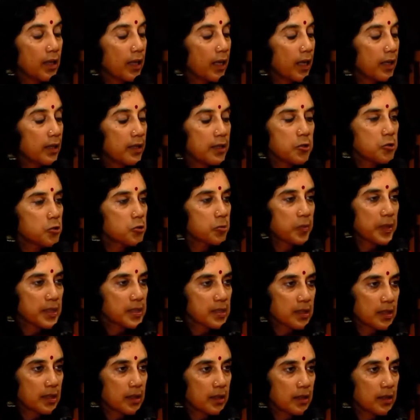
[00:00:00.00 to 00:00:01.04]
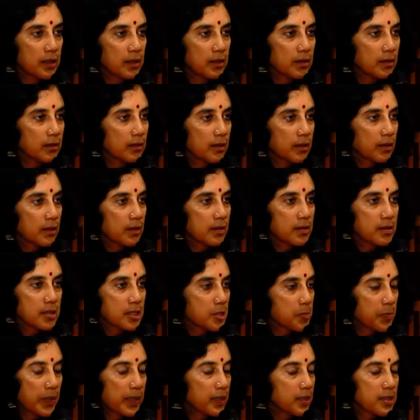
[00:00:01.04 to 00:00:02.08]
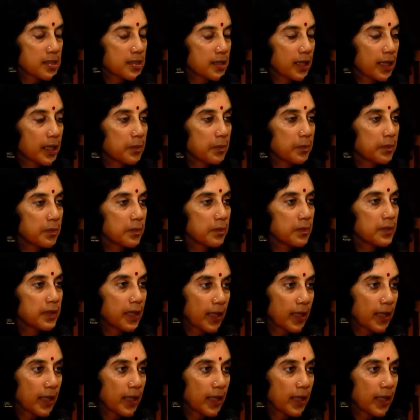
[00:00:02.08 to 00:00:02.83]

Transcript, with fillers: And he used to basically just spend his time